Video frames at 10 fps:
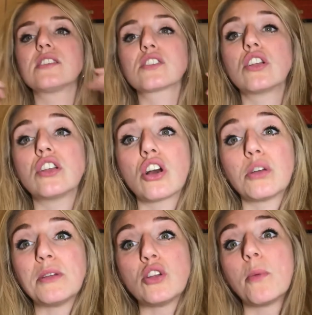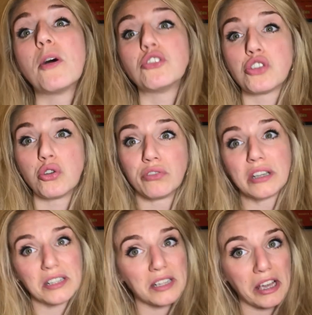there's not gonna be no more
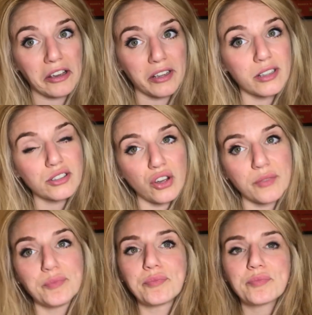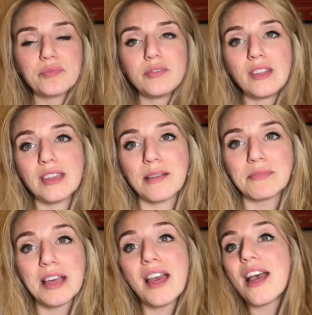durian cake. So, yeah.
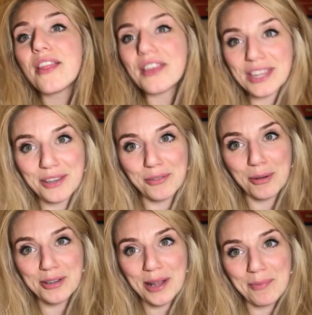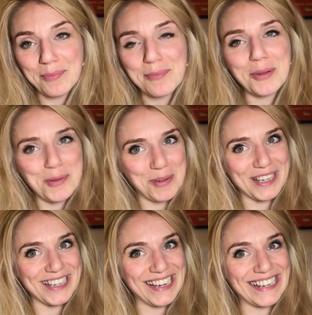Thank you for watching. Much
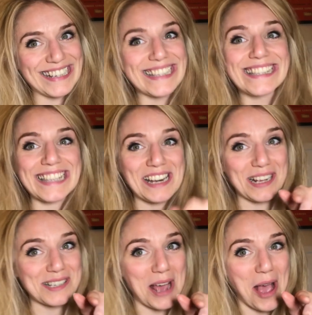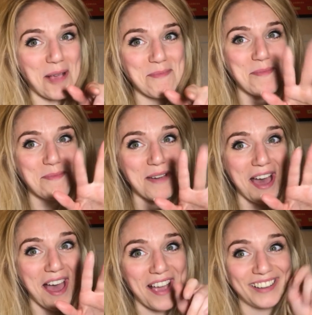appreciated. See you next time.
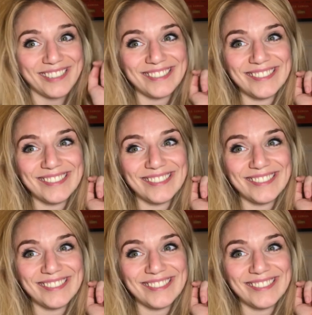Bye.